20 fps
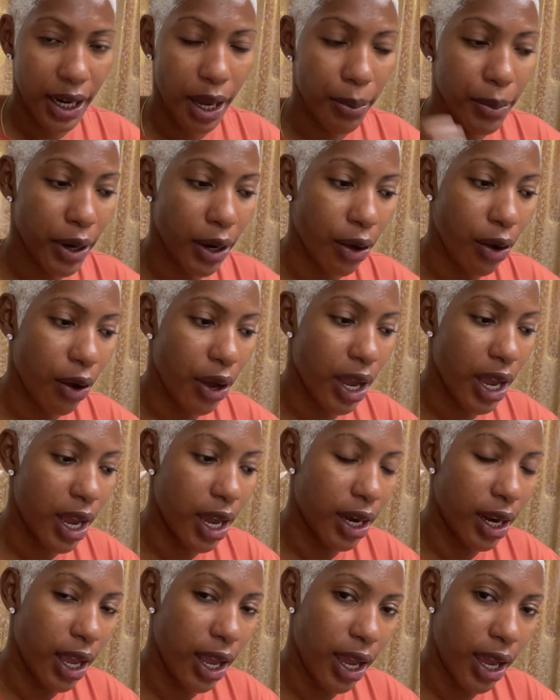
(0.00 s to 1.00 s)
I'm gonna go
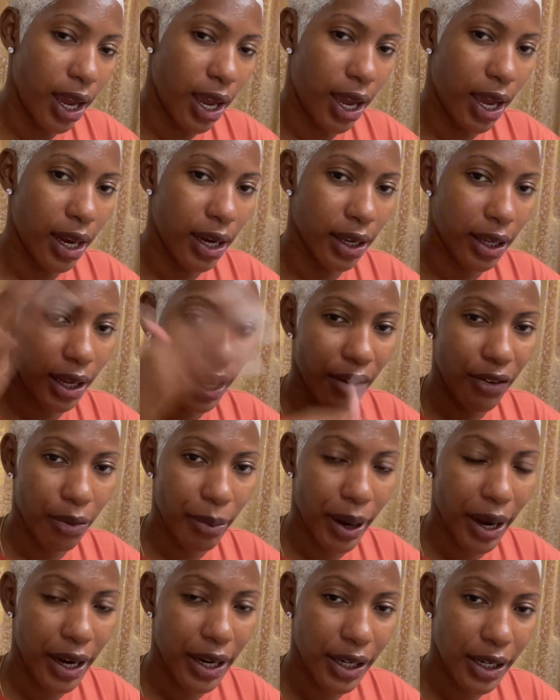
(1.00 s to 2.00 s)
ahead and cover
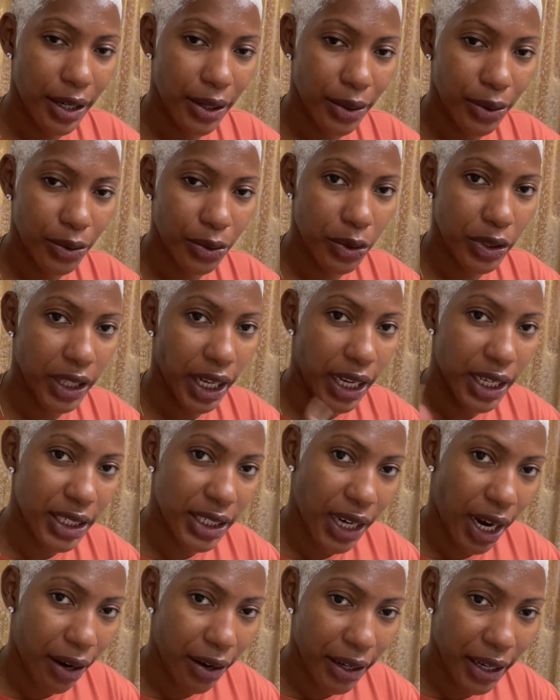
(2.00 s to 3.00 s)
my hair with a
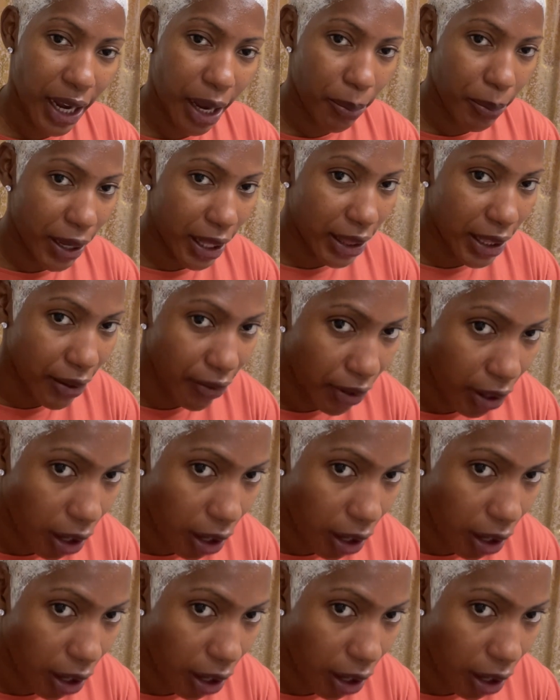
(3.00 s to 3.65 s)
shower cap and leave it